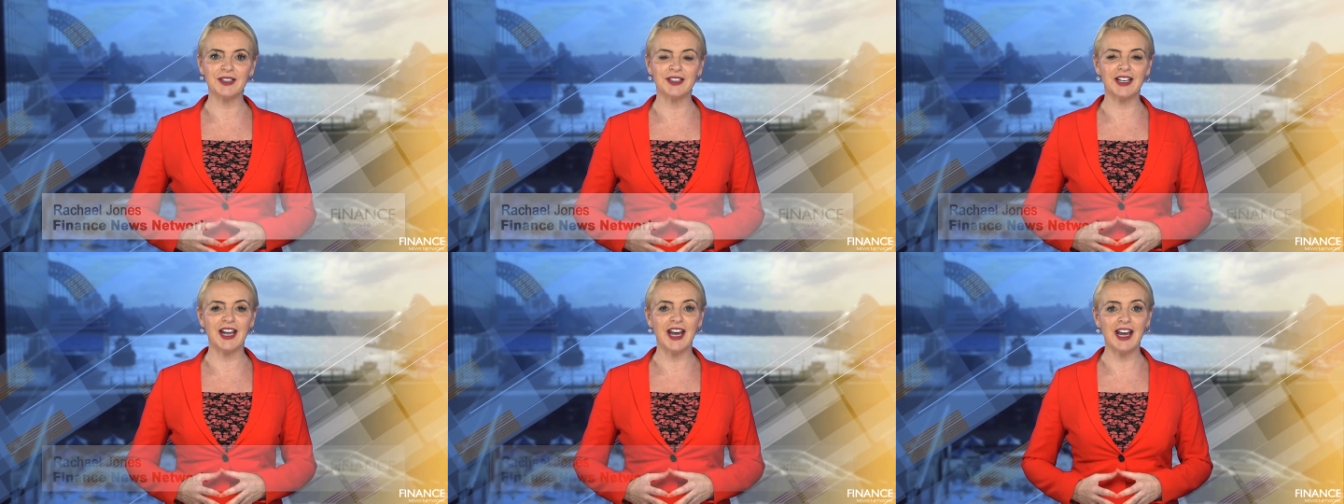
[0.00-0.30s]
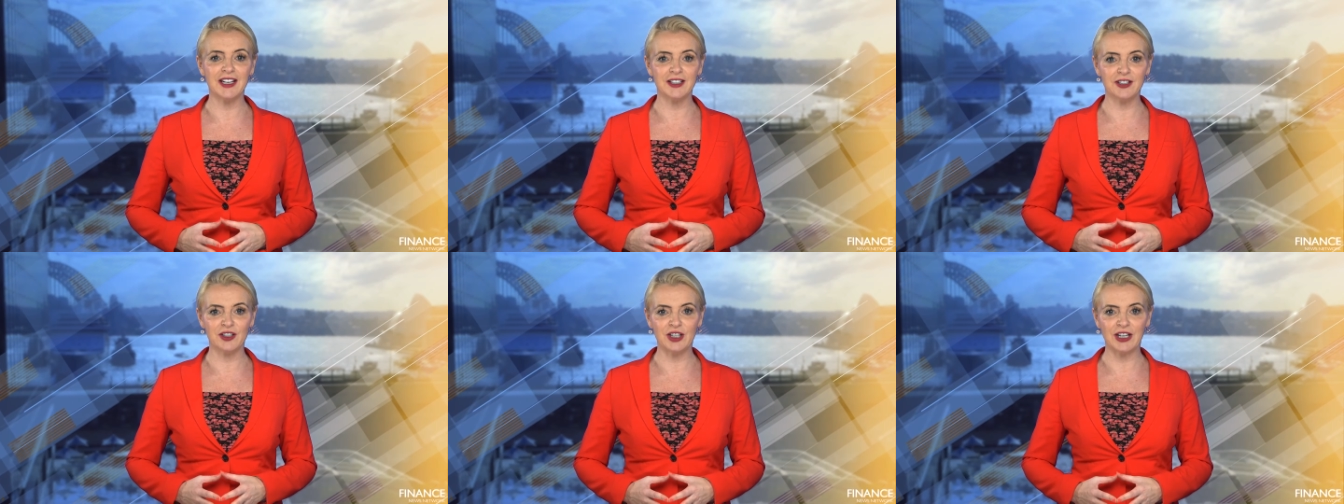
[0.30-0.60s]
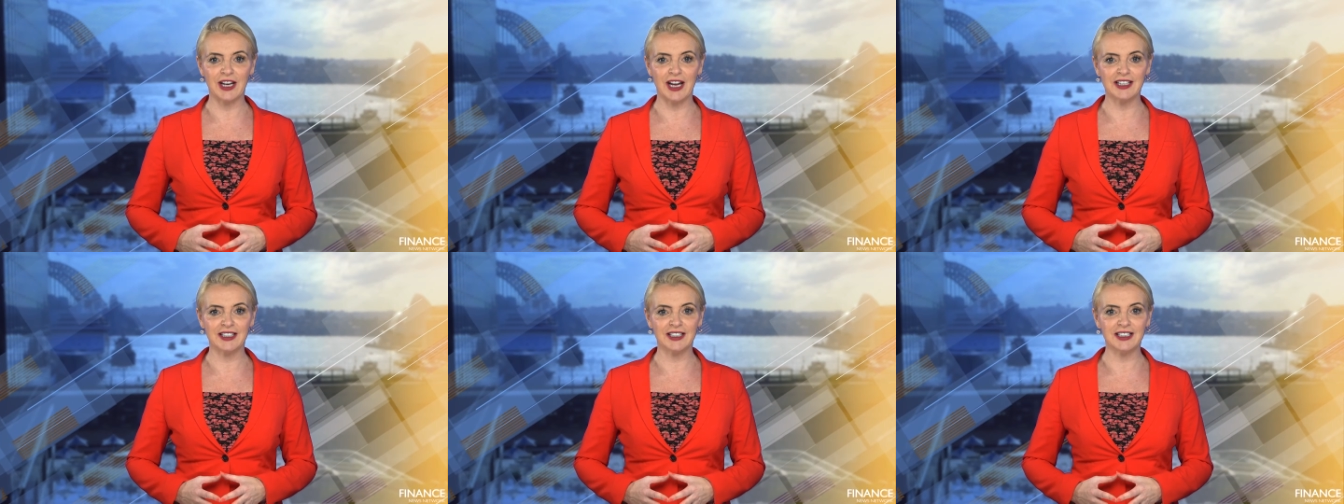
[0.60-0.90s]
and
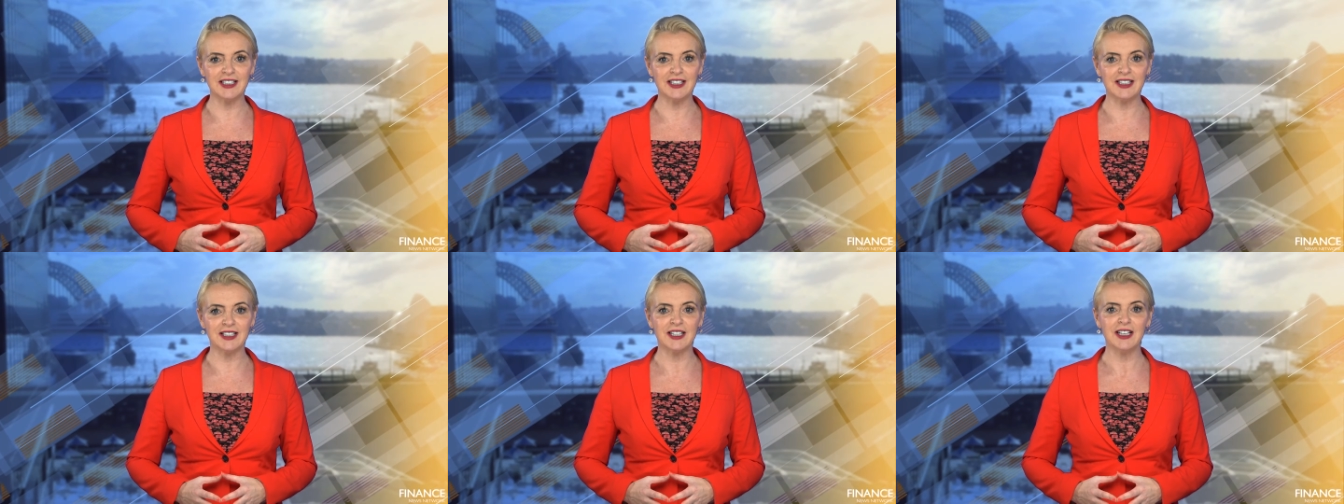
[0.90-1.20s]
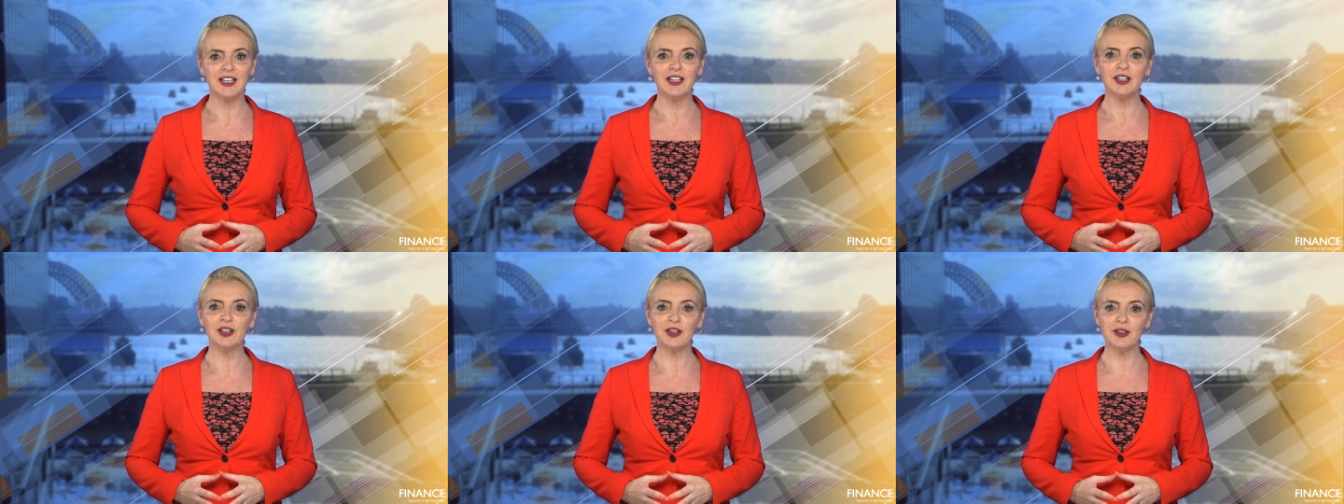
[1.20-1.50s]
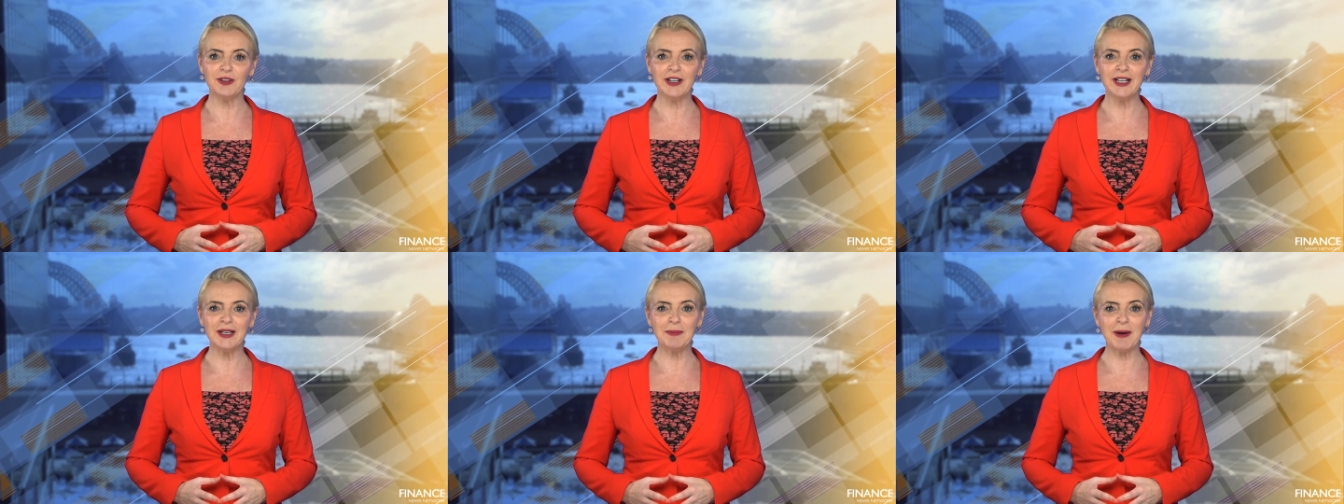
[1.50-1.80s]
energy analyst
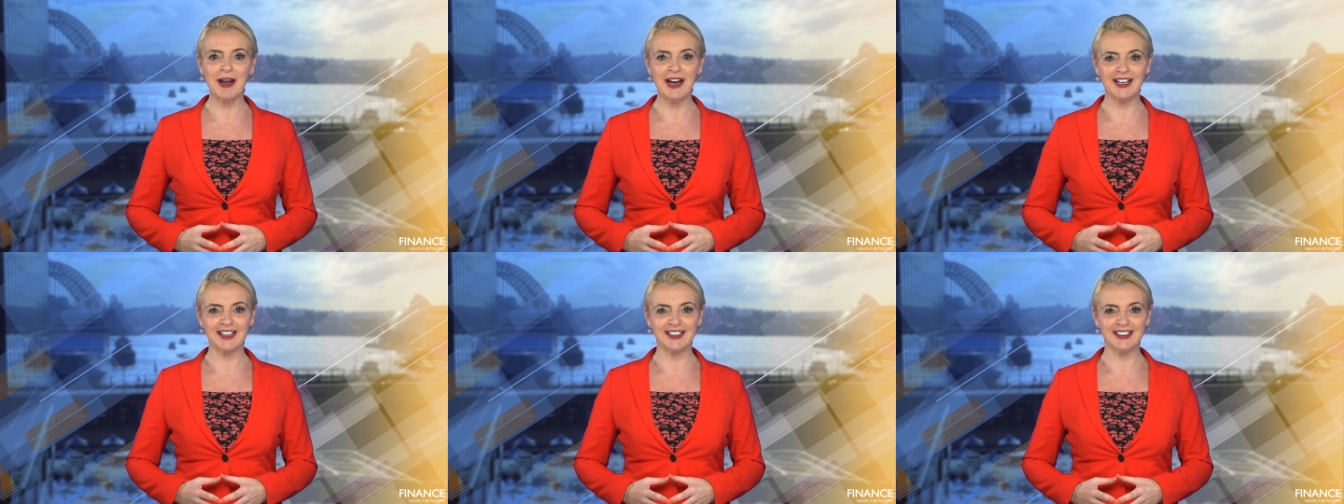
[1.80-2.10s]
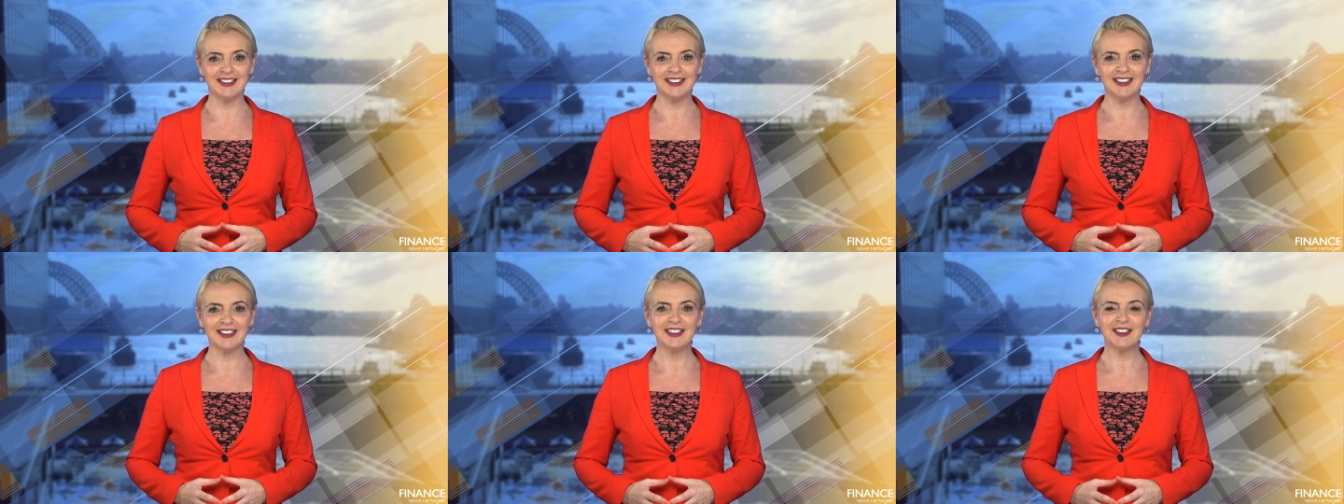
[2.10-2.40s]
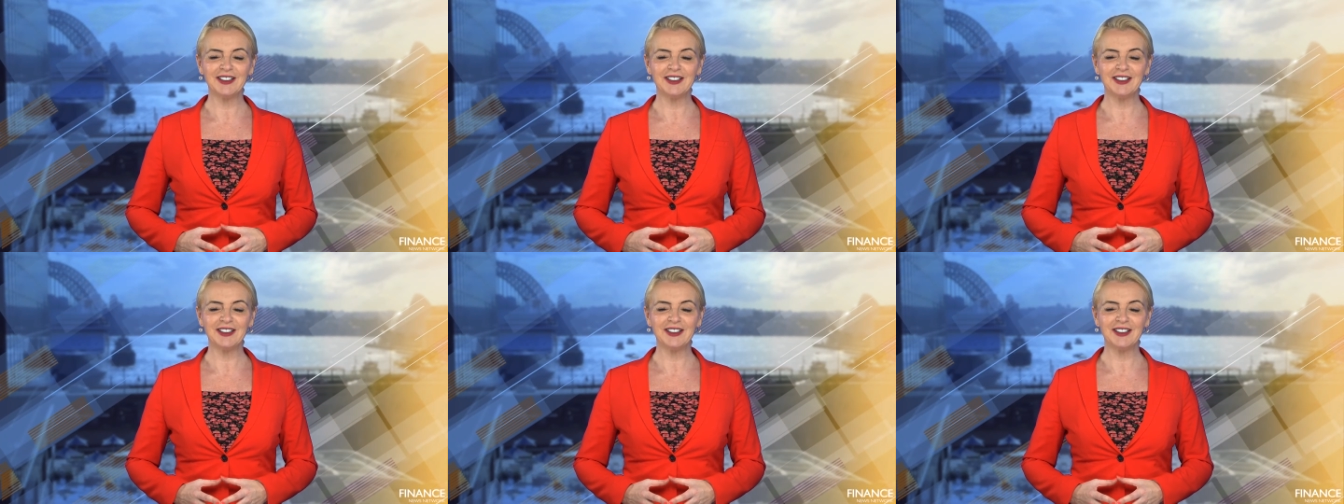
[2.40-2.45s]
Karina Bader.